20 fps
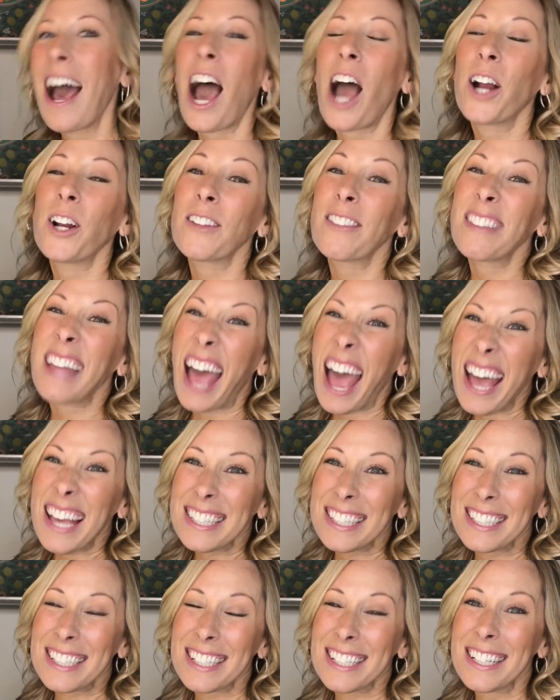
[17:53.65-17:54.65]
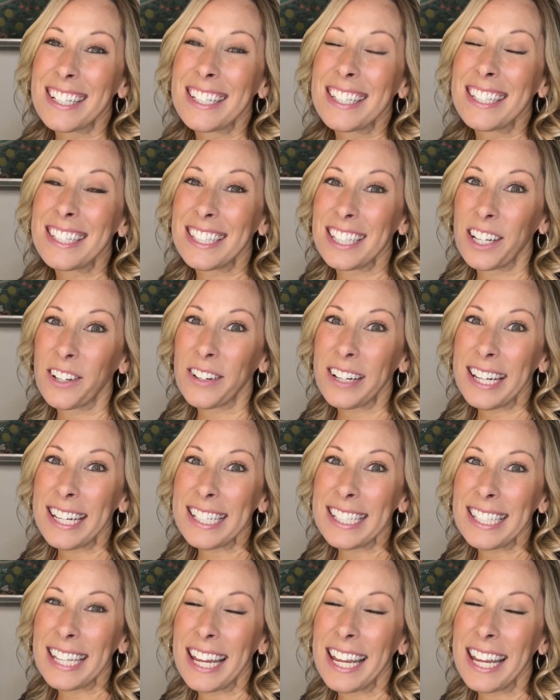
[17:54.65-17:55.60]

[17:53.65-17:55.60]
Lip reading: Our last series